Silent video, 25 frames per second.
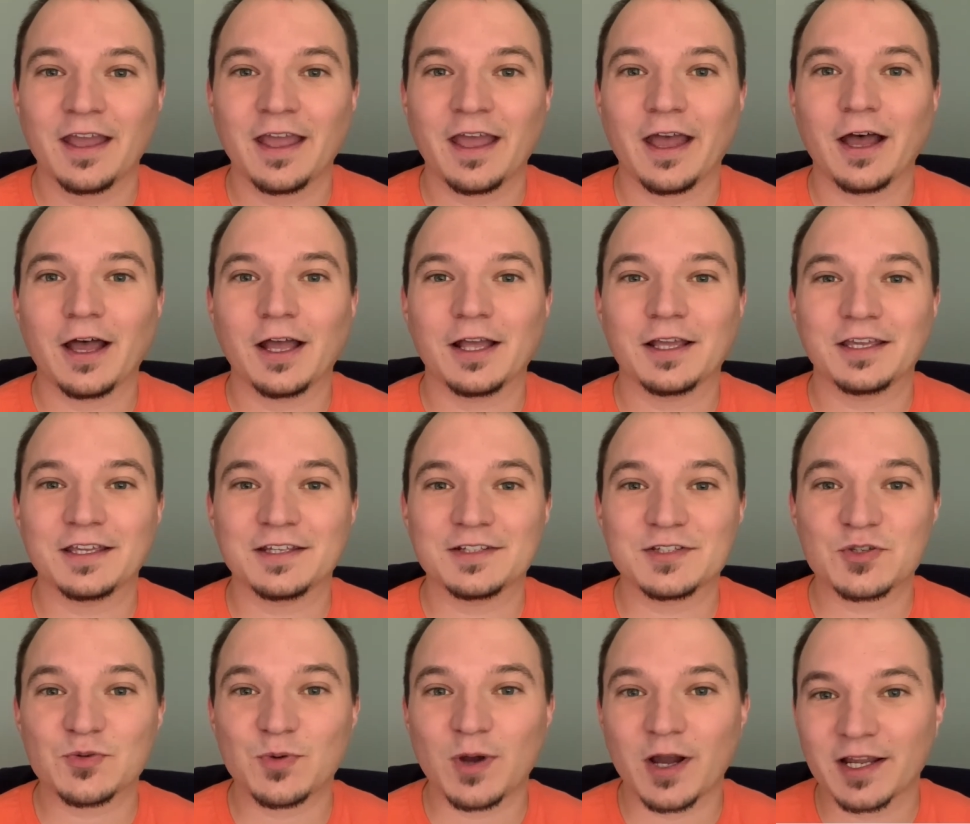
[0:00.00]
uh, in
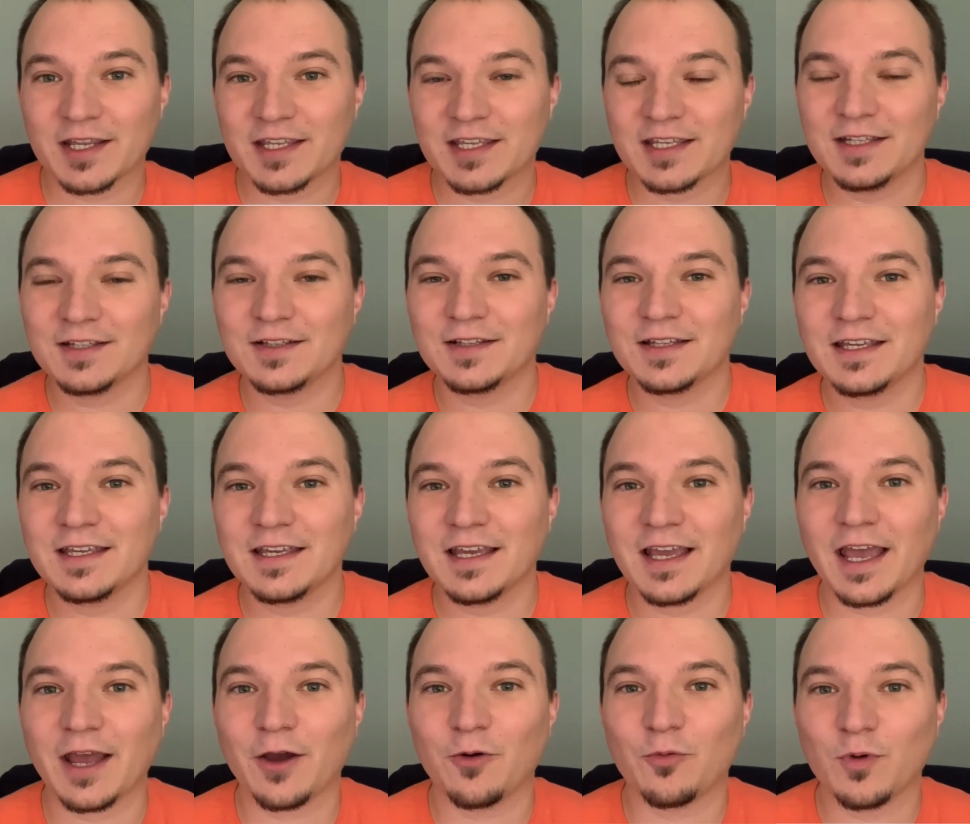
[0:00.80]

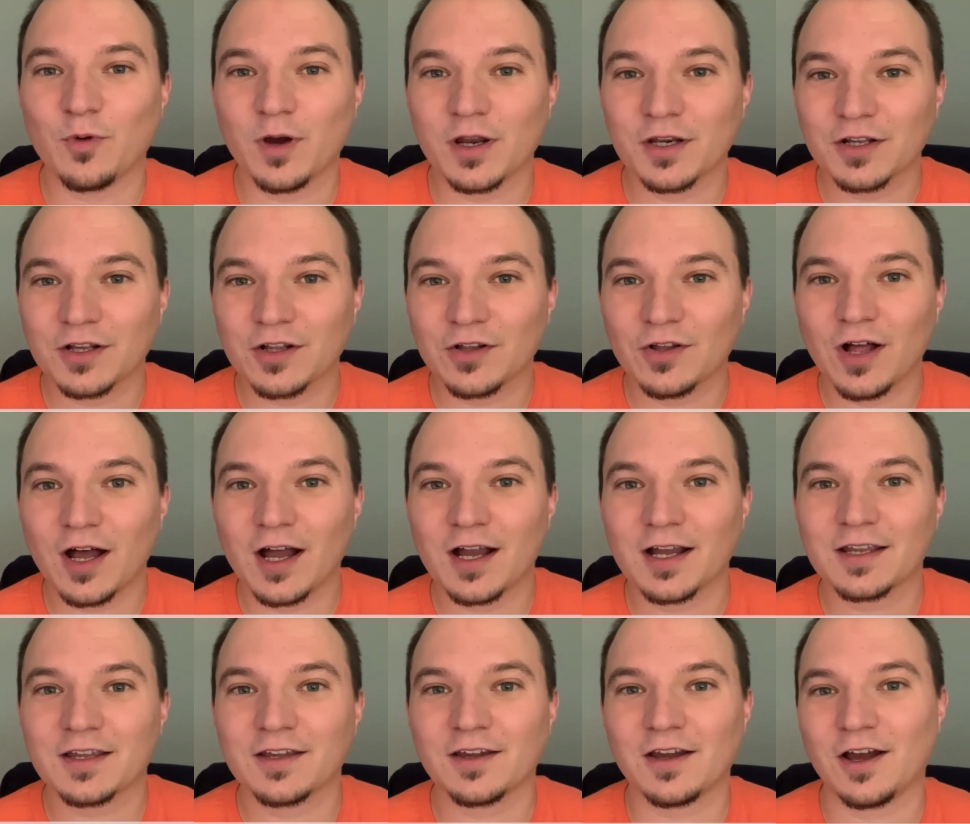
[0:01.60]
Swahili at 1
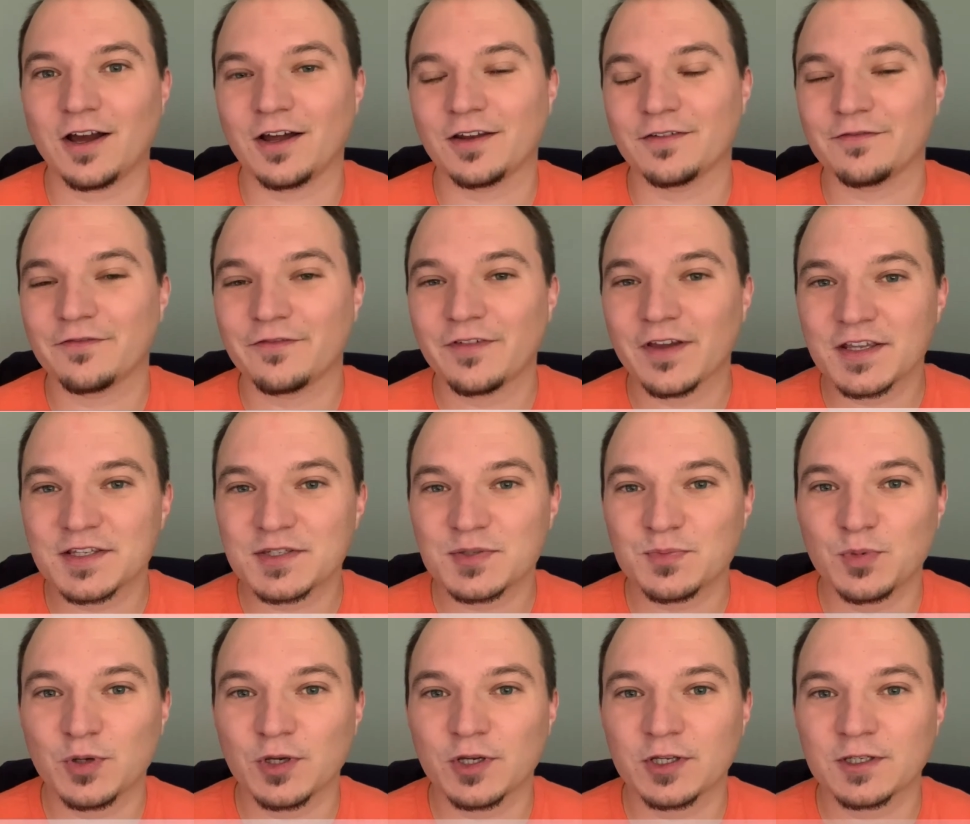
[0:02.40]
o'clock on
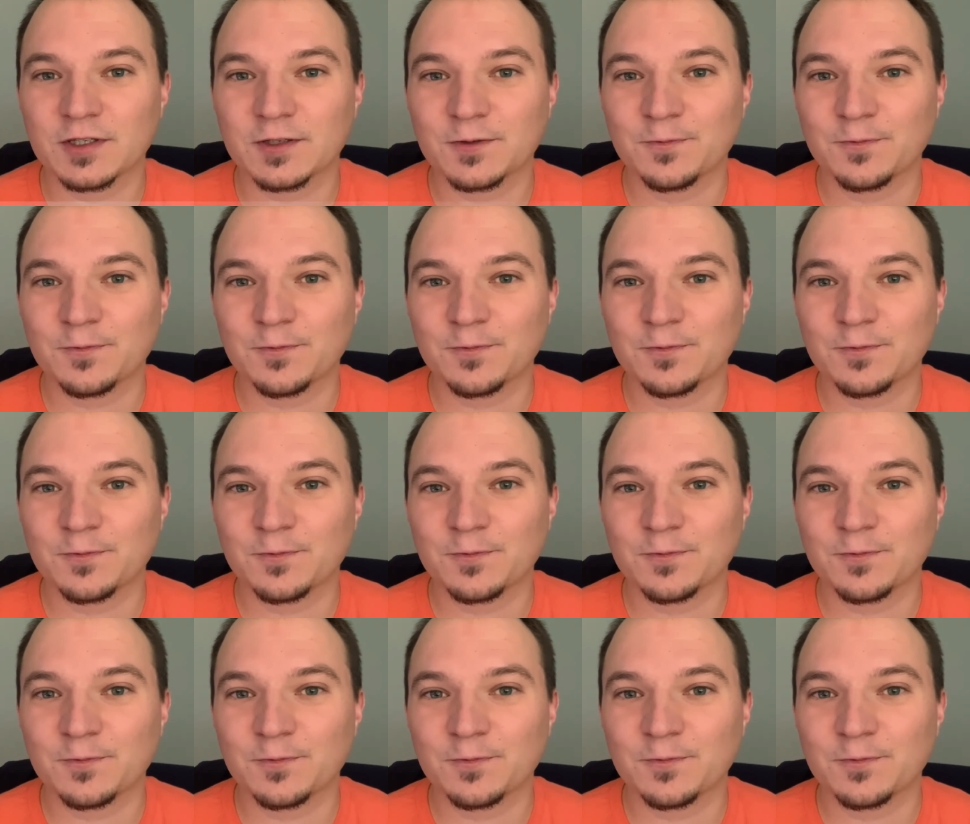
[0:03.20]
Facebook.